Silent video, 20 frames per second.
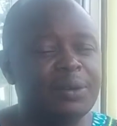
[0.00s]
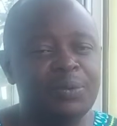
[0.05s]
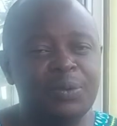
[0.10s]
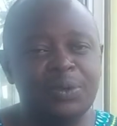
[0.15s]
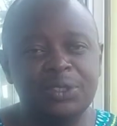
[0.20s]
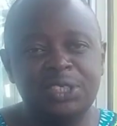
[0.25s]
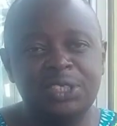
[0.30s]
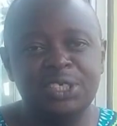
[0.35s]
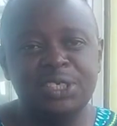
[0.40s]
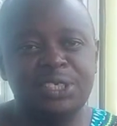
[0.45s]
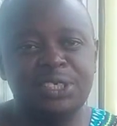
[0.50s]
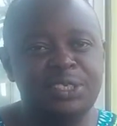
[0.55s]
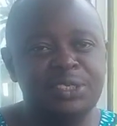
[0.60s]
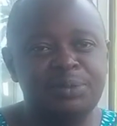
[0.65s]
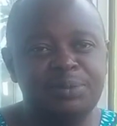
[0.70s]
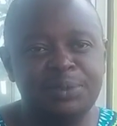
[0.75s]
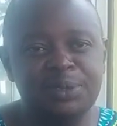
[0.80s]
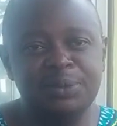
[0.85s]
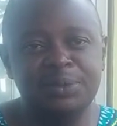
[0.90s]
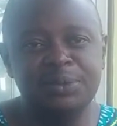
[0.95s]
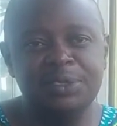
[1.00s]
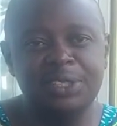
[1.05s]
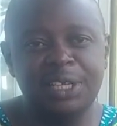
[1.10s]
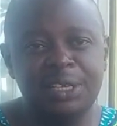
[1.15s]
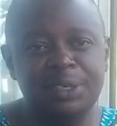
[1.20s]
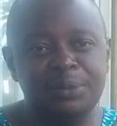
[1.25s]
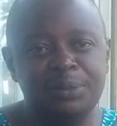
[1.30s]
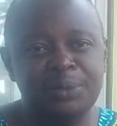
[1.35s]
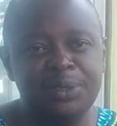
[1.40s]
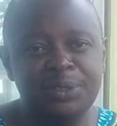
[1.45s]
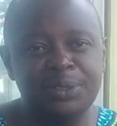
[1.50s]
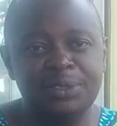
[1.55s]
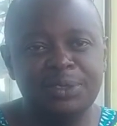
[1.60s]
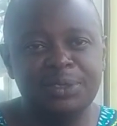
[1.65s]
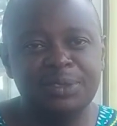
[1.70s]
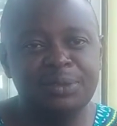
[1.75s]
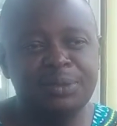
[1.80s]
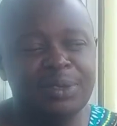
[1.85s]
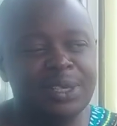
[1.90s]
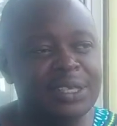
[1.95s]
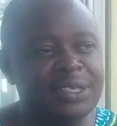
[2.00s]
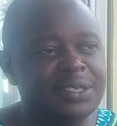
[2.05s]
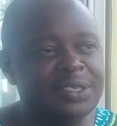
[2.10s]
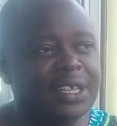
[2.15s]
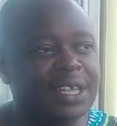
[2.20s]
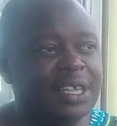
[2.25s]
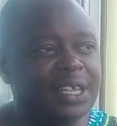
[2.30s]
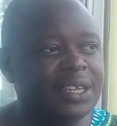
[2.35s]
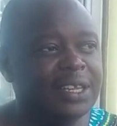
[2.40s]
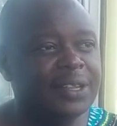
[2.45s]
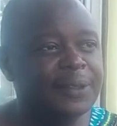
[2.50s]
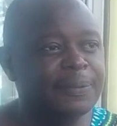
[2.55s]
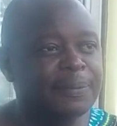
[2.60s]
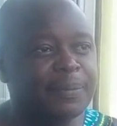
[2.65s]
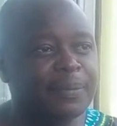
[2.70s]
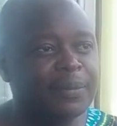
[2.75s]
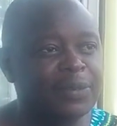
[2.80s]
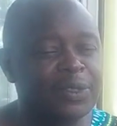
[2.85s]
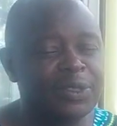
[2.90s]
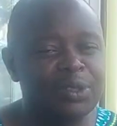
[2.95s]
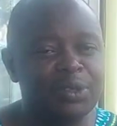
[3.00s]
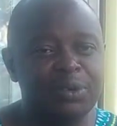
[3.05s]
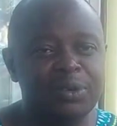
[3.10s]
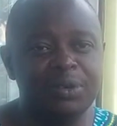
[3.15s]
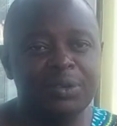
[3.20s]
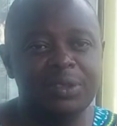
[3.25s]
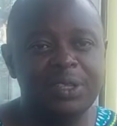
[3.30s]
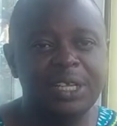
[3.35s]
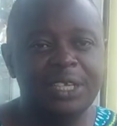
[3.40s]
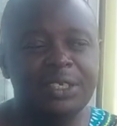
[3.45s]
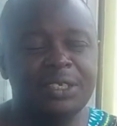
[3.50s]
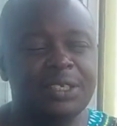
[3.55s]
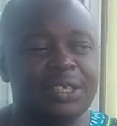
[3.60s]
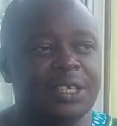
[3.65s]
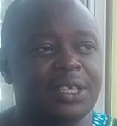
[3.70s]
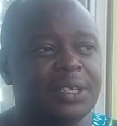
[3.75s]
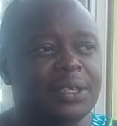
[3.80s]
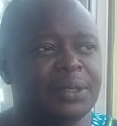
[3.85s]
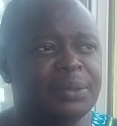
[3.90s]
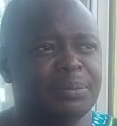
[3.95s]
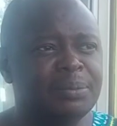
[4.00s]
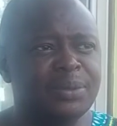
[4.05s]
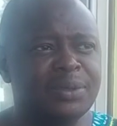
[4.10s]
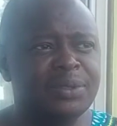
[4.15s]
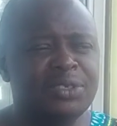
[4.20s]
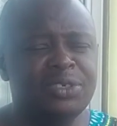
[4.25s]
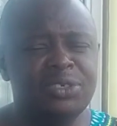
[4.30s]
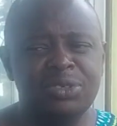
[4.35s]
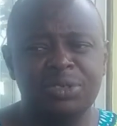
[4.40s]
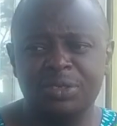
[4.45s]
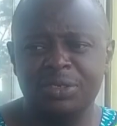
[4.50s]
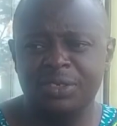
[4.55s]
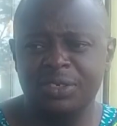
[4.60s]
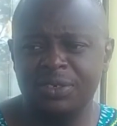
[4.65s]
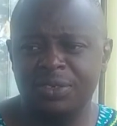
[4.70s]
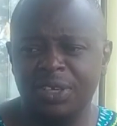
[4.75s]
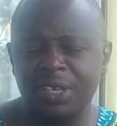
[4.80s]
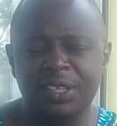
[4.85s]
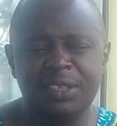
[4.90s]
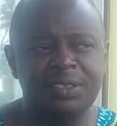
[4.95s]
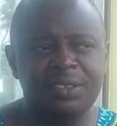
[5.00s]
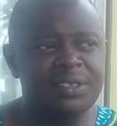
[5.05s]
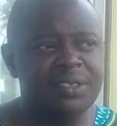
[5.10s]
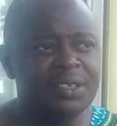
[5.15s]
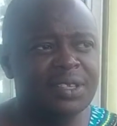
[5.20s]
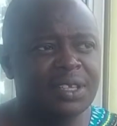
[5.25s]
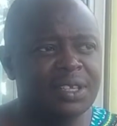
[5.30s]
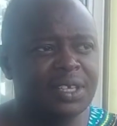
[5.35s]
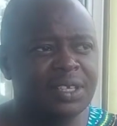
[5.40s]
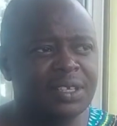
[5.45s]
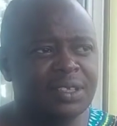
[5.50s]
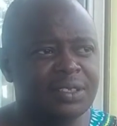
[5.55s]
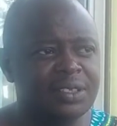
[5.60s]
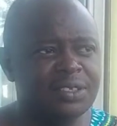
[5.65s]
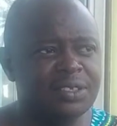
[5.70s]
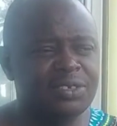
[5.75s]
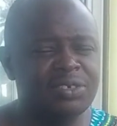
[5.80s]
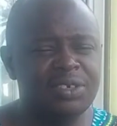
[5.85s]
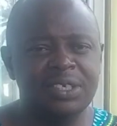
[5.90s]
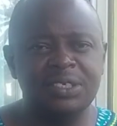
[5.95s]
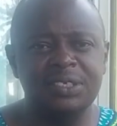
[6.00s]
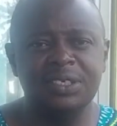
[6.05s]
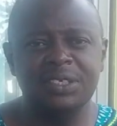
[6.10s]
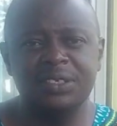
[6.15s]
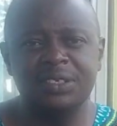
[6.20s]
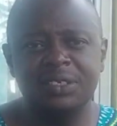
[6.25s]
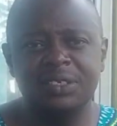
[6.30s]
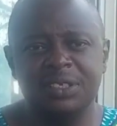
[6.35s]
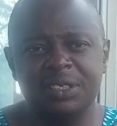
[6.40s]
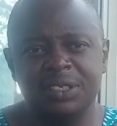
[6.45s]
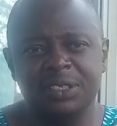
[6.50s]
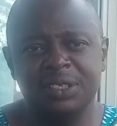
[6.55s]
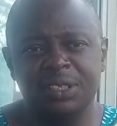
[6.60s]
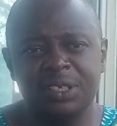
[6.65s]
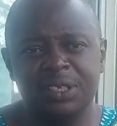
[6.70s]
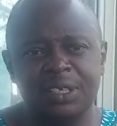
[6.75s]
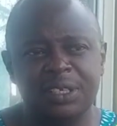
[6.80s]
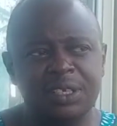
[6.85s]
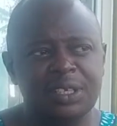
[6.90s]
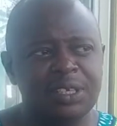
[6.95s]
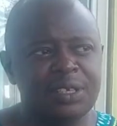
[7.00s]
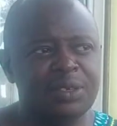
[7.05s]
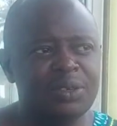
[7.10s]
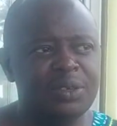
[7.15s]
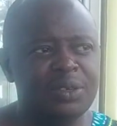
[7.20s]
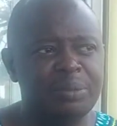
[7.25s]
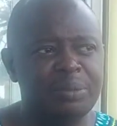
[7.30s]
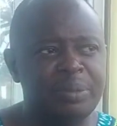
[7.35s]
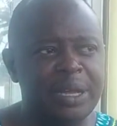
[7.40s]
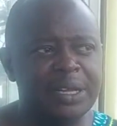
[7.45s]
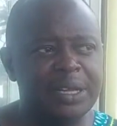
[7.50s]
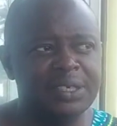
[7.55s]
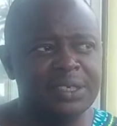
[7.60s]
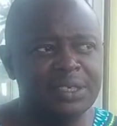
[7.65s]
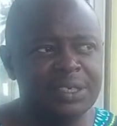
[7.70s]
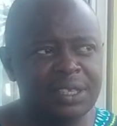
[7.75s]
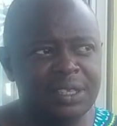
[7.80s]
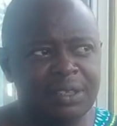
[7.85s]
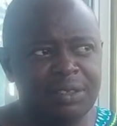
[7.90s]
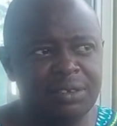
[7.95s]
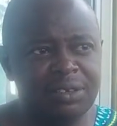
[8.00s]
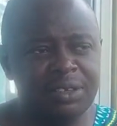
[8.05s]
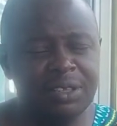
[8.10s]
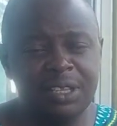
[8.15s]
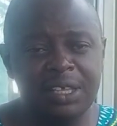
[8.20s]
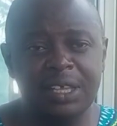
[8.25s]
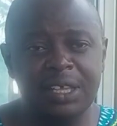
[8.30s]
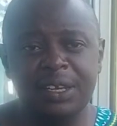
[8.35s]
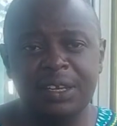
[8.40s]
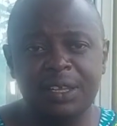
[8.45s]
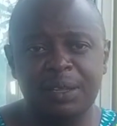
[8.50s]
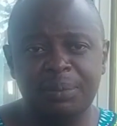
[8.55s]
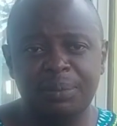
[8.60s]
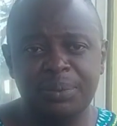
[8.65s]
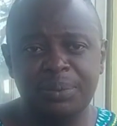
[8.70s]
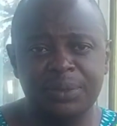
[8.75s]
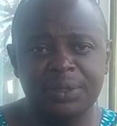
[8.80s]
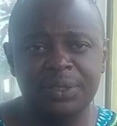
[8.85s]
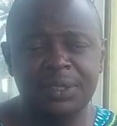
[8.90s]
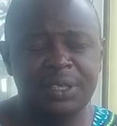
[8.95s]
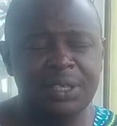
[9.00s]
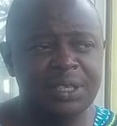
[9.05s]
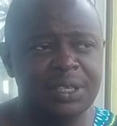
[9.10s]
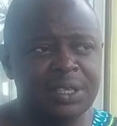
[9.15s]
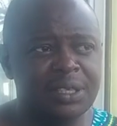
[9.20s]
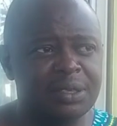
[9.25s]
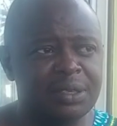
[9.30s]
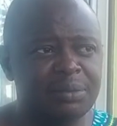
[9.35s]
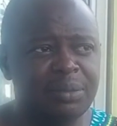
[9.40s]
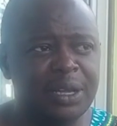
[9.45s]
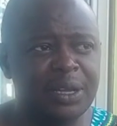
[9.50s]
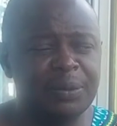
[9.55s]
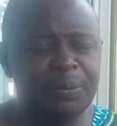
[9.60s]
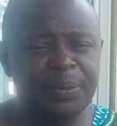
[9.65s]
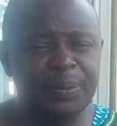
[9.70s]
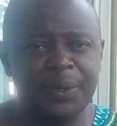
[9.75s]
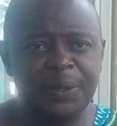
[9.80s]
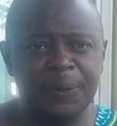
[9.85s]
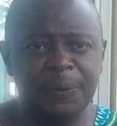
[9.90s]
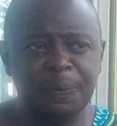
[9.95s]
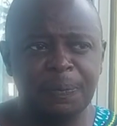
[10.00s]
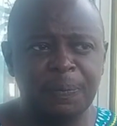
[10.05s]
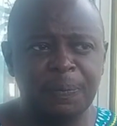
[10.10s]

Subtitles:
watching TV with a remote on one side, that position strains the structures in the lower back and they end up with back pain.